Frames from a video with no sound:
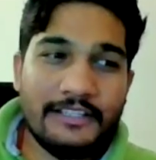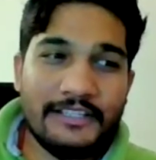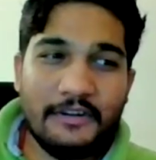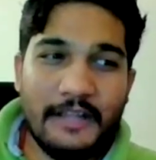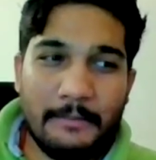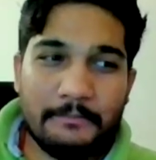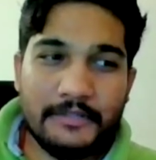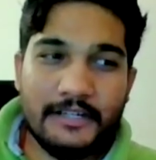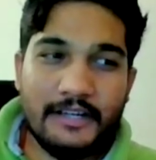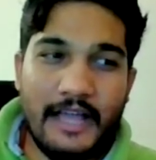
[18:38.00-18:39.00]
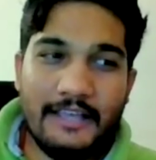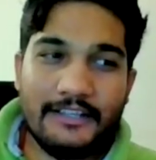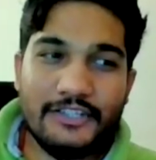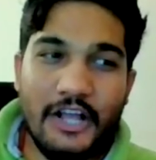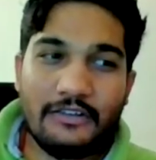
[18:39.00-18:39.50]
once what happened i
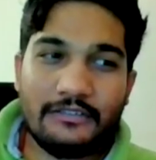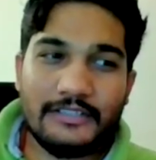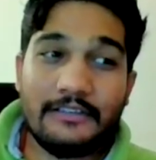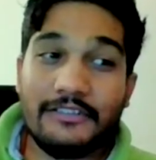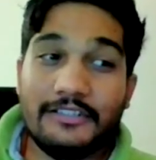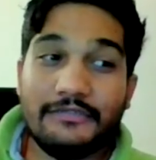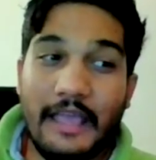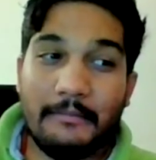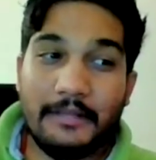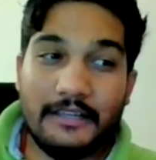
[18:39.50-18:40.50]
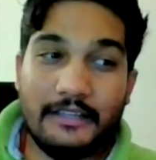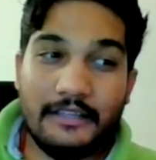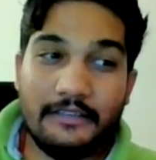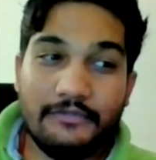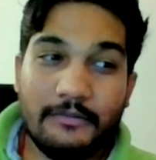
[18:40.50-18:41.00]
saw there was a family
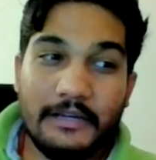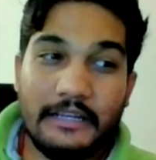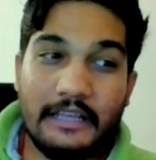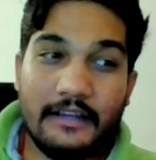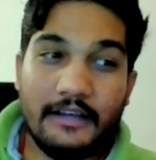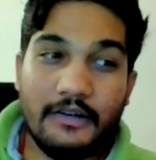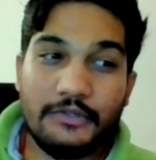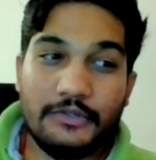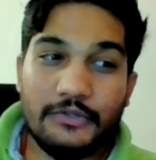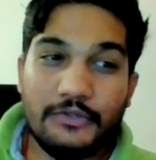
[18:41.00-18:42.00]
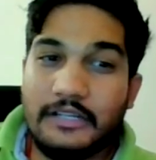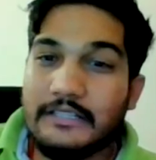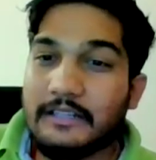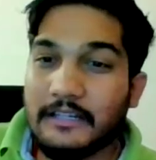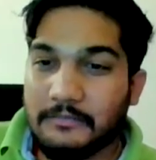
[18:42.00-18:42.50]
from haryana who used to
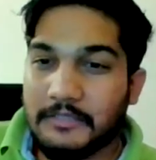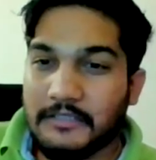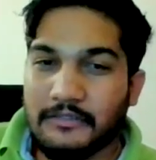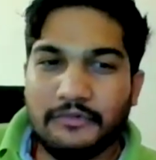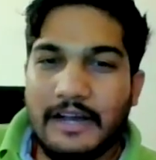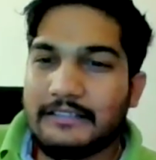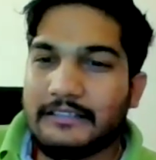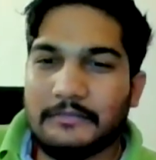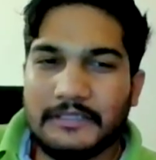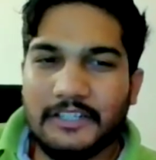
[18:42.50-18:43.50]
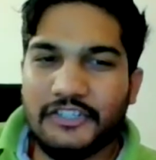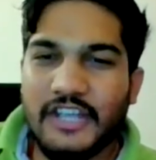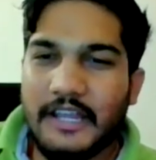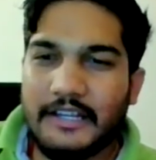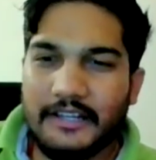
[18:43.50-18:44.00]
consult me you know father mother
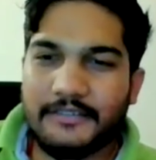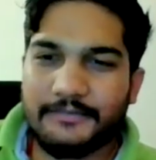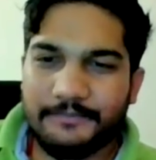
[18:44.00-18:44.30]
child